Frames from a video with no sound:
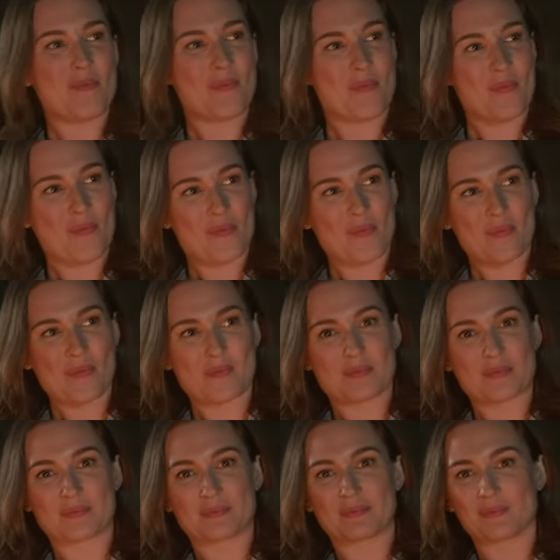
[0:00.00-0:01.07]

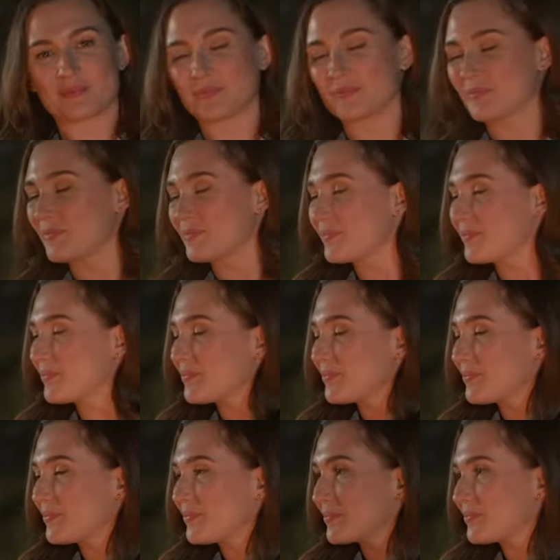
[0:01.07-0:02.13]

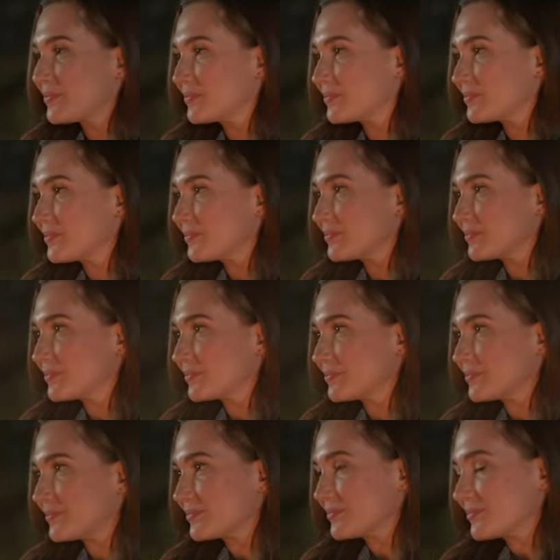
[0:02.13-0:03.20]

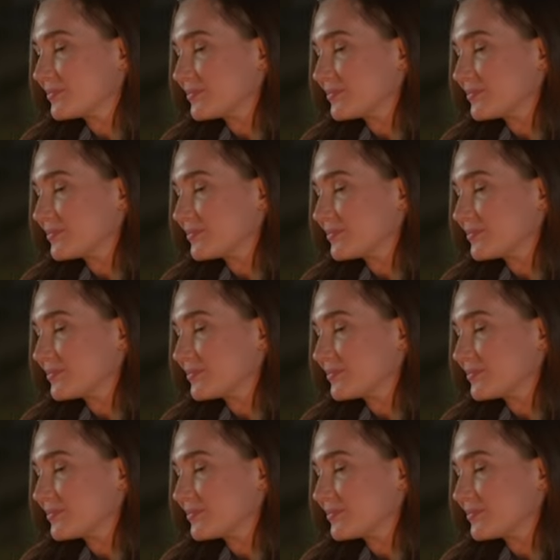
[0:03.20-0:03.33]
(silent)